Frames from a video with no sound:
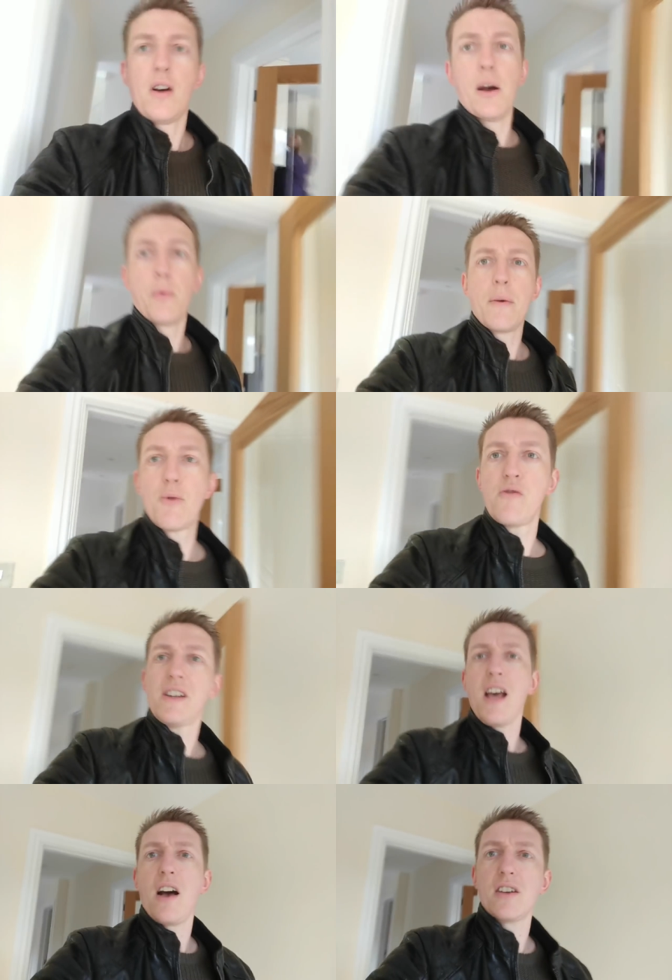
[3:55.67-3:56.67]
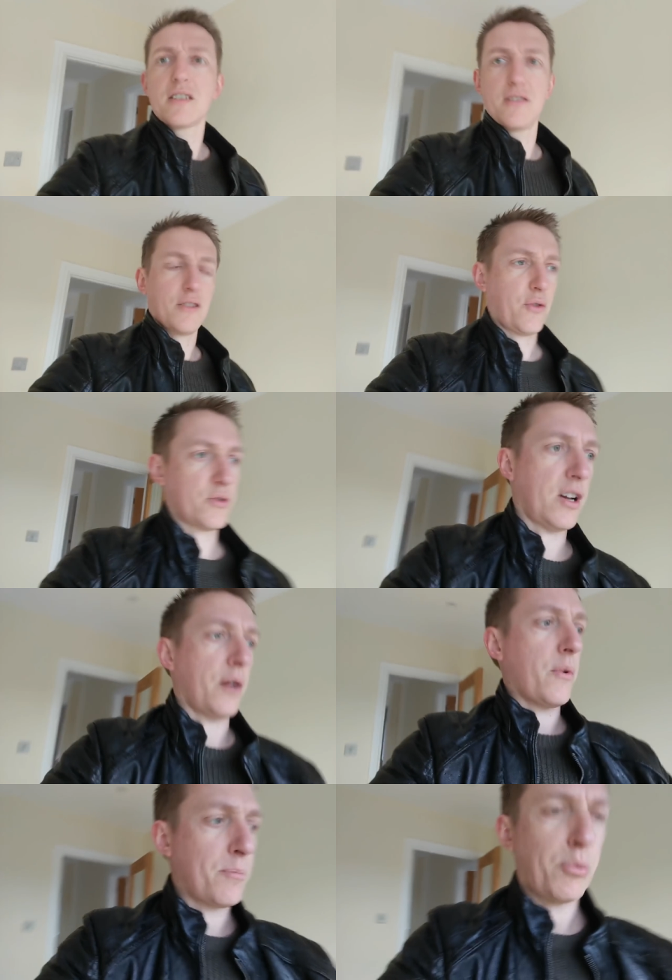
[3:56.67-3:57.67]
like we're moving house, it just feels
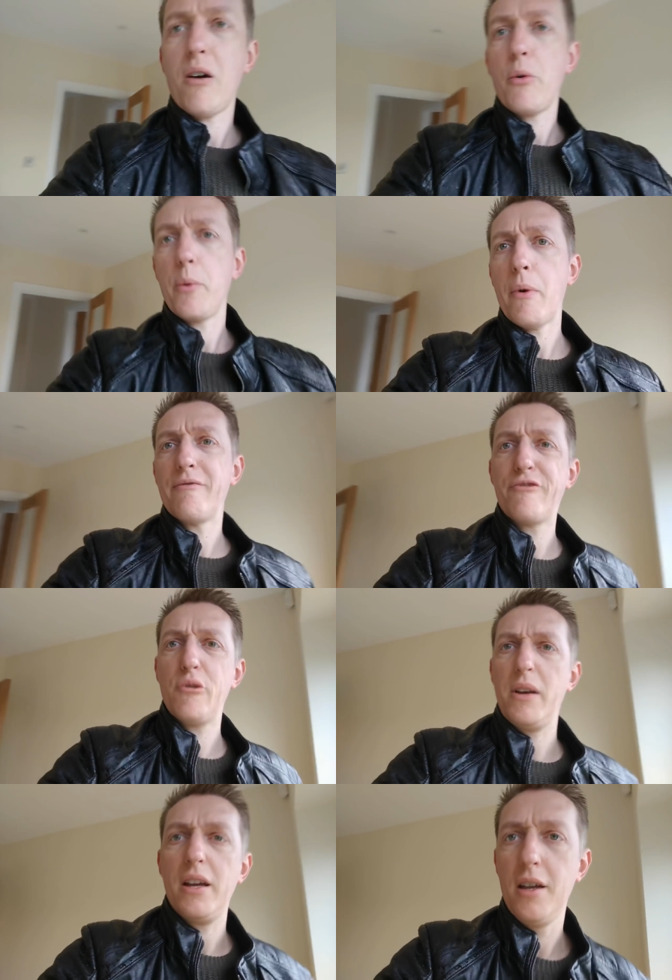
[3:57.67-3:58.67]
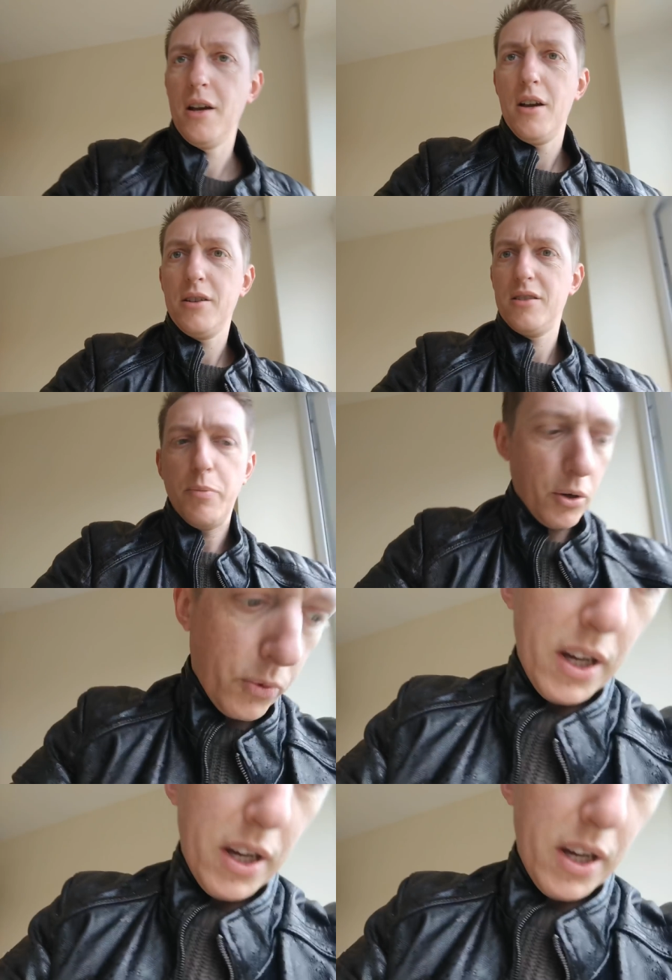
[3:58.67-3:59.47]
like we're borrowing one for a bit, which is a bit